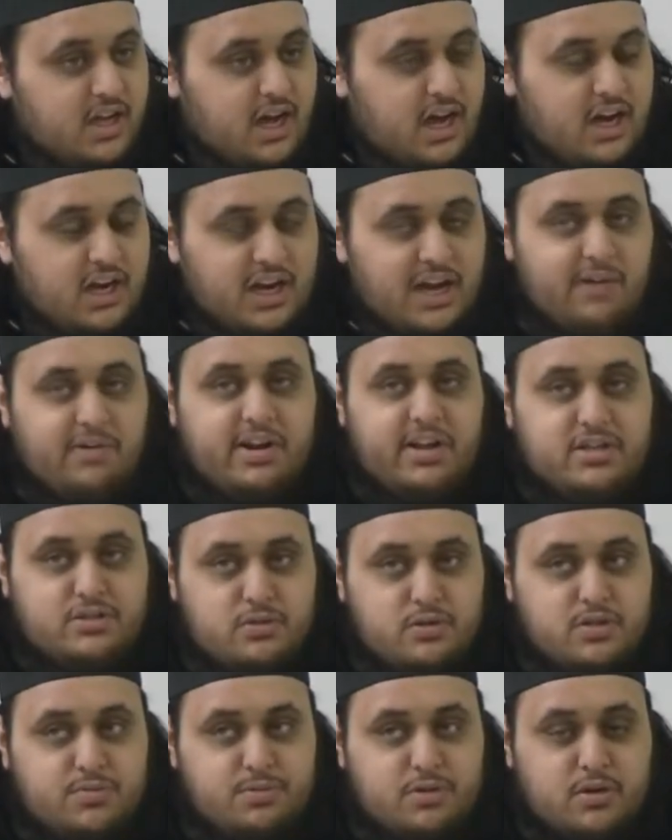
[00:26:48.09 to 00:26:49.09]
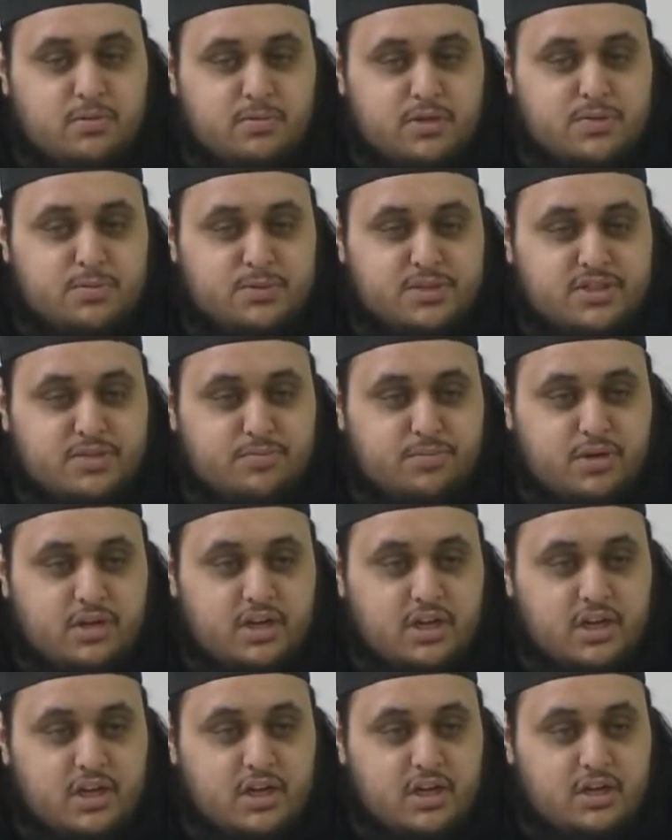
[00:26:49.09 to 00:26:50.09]
And nowadays it has become much more
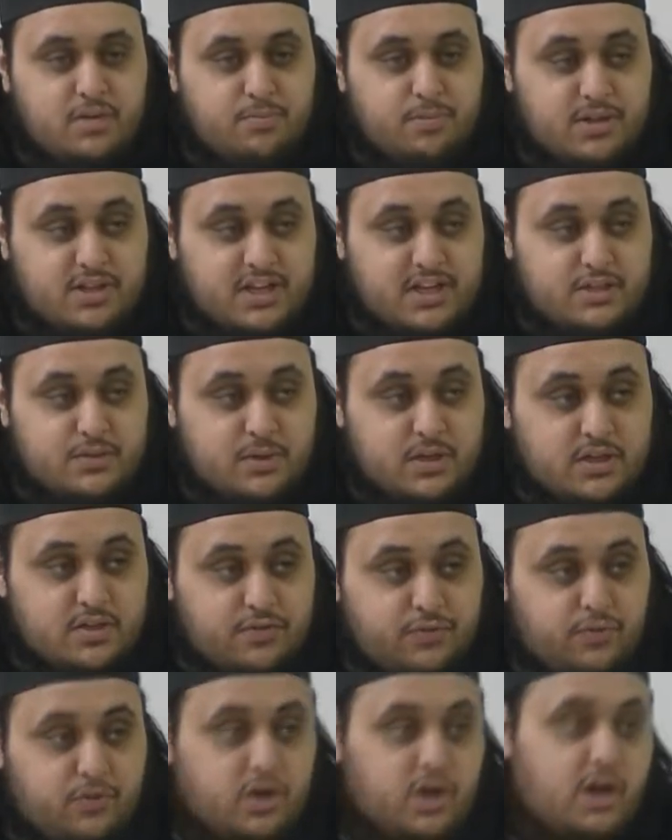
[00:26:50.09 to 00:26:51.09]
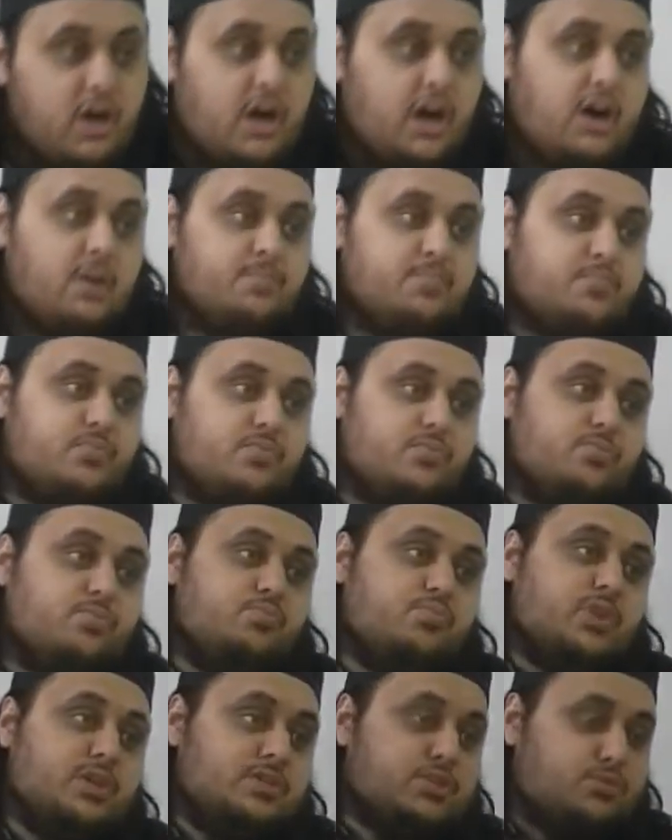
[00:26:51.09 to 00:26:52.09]
simple, but that's why the fuqaha,
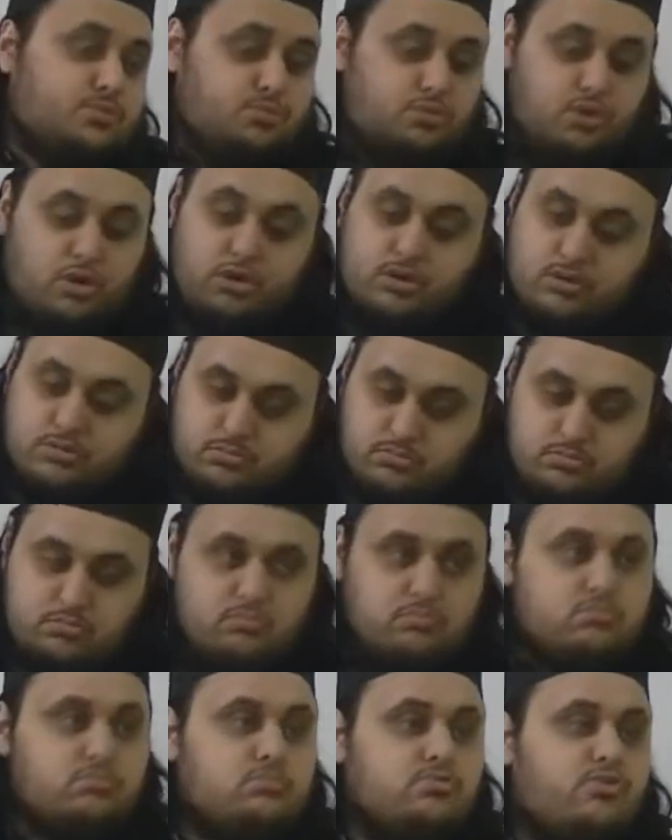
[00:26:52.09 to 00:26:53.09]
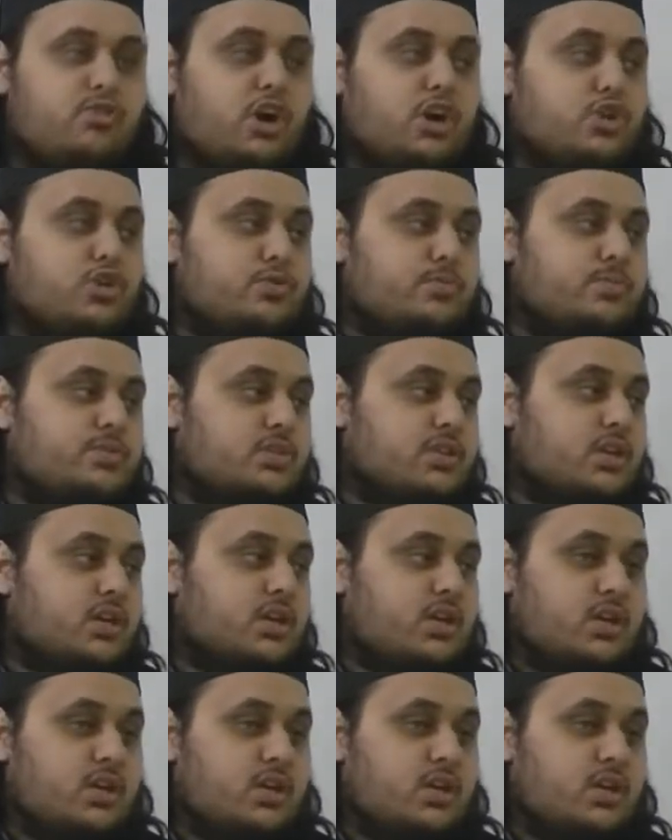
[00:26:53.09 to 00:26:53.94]
they wrote volumes